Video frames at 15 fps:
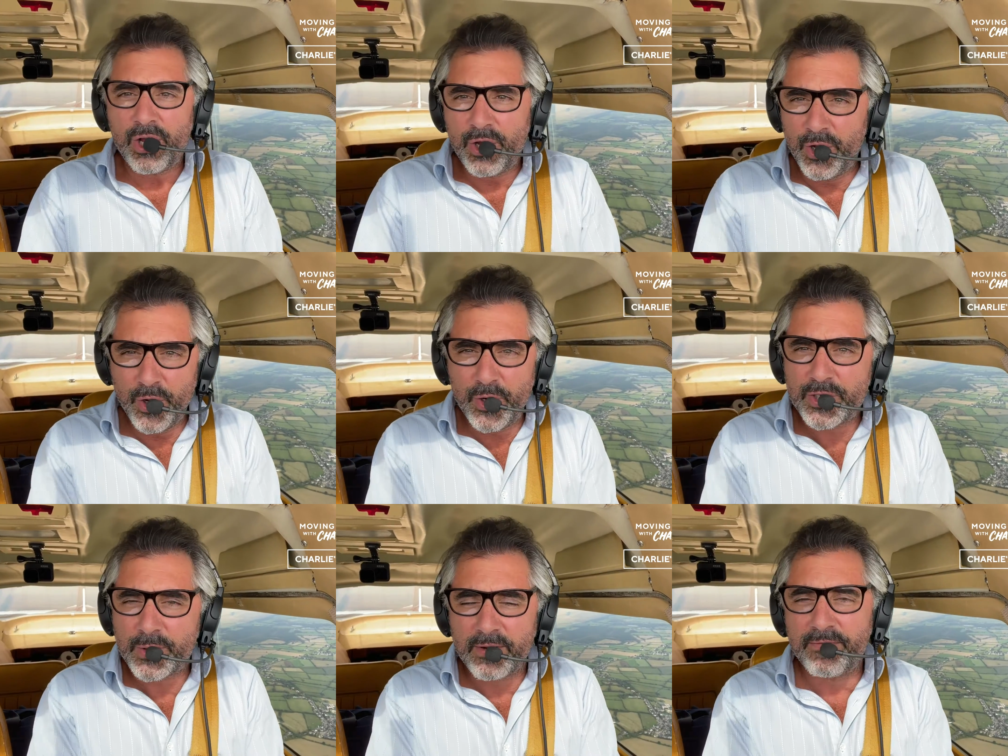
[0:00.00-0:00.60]

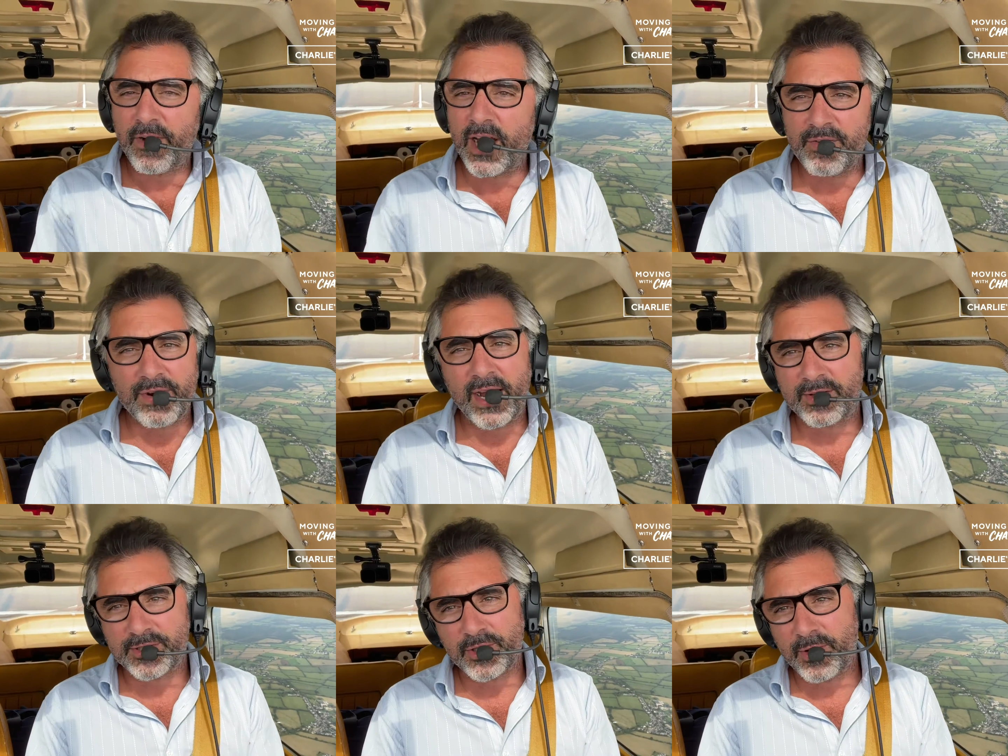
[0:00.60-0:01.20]
who to invite
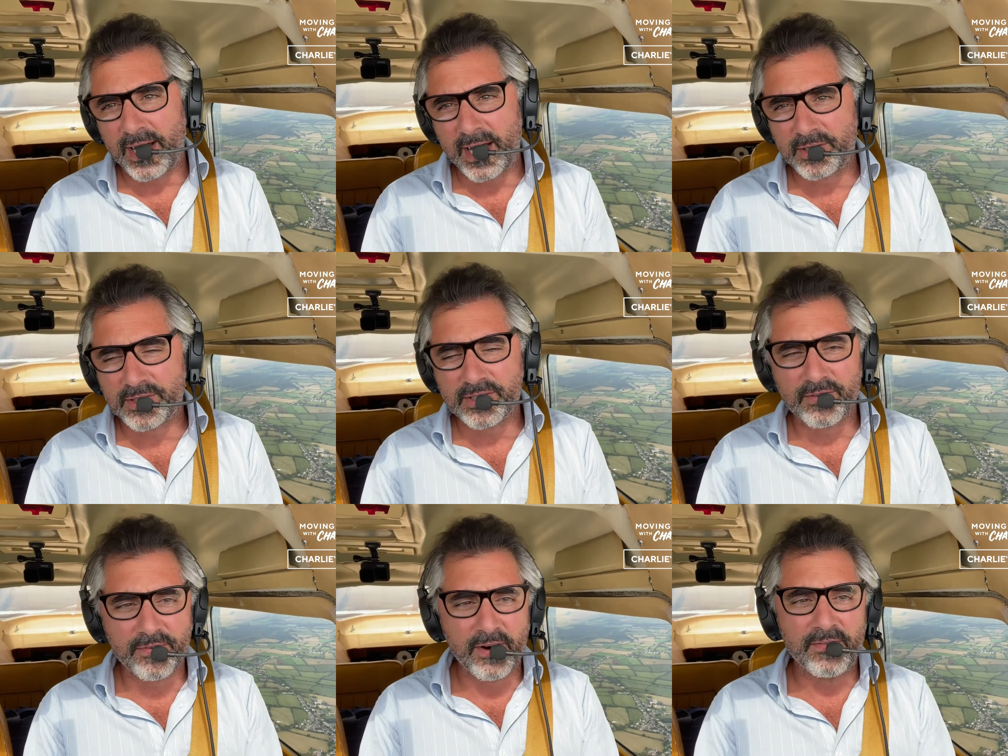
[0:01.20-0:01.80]
round to your
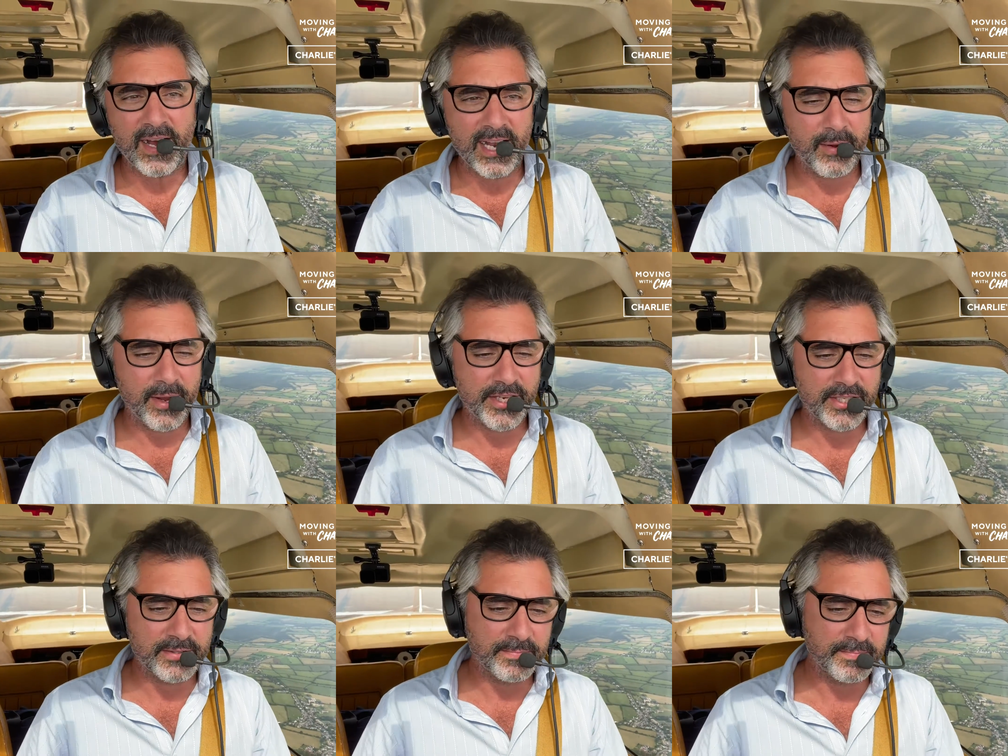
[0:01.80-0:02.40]
house for
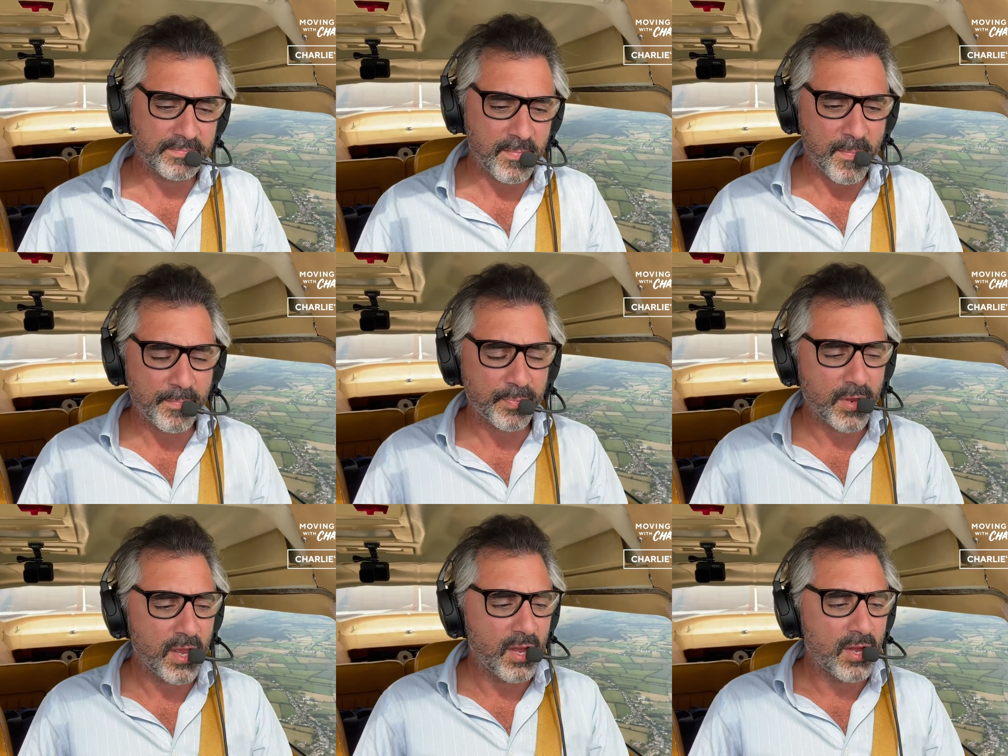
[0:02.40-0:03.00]
evaluation.
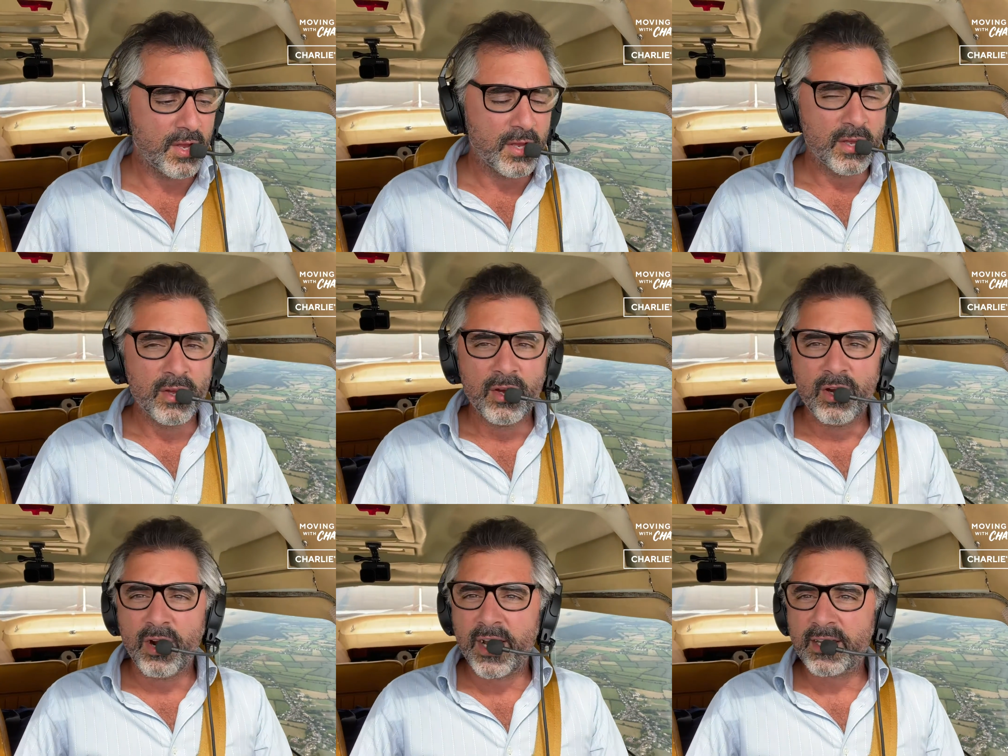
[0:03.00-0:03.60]

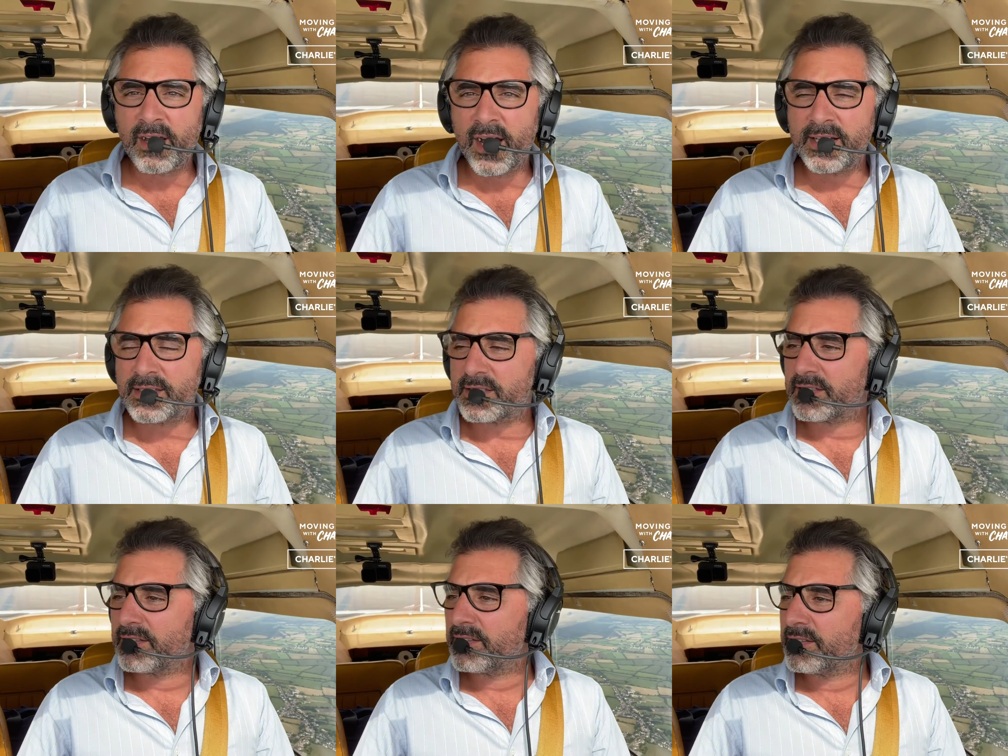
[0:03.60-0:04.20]
All right,
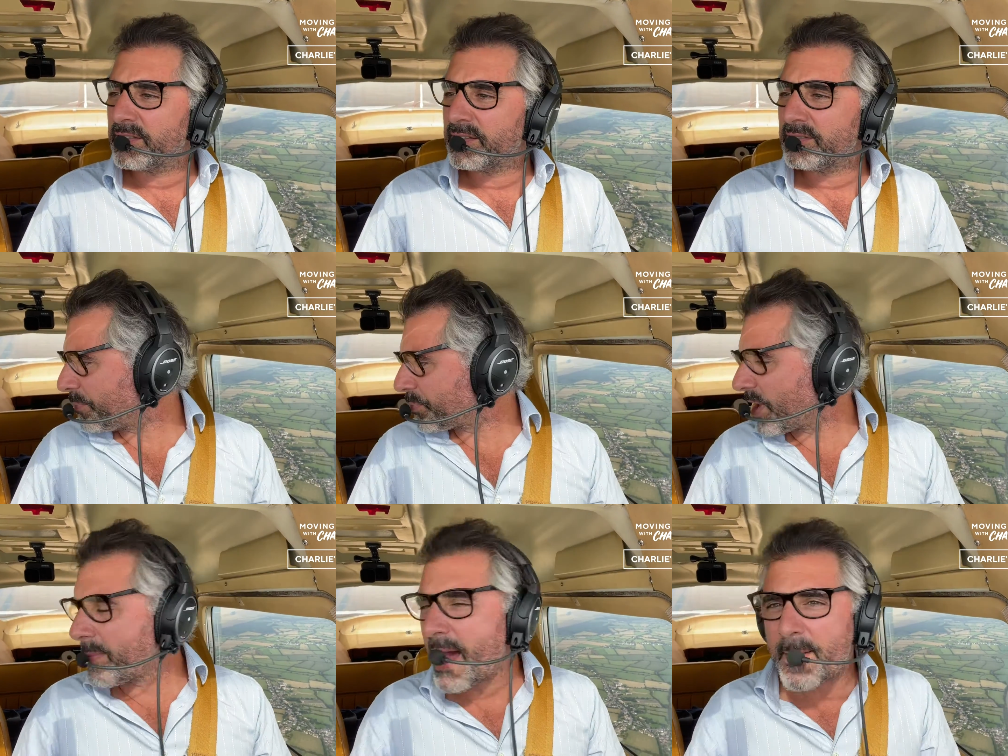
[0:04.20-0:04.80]
guys,
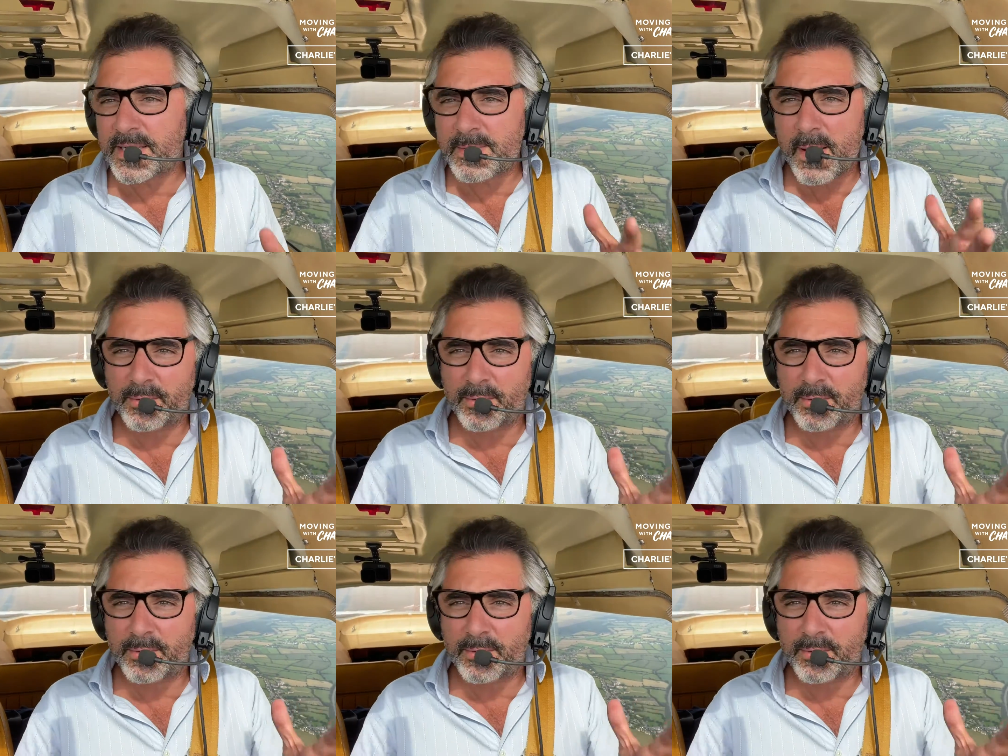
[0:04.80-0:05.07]
I'm happy to be